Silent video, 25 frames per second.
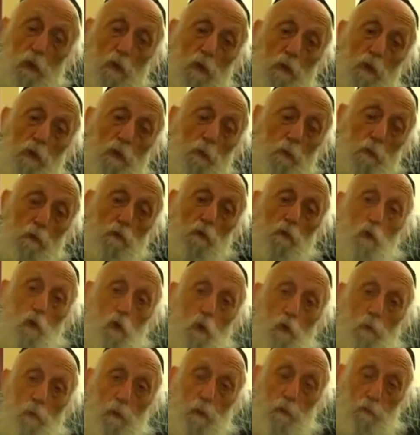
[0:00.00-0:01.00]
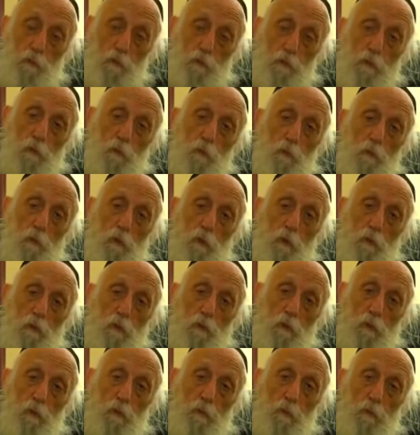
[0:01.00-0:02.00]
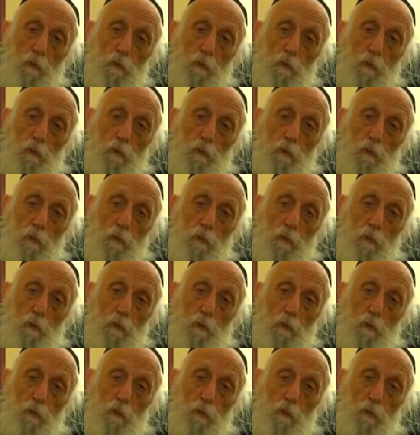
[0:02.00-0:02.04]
I think a person should be able to do both.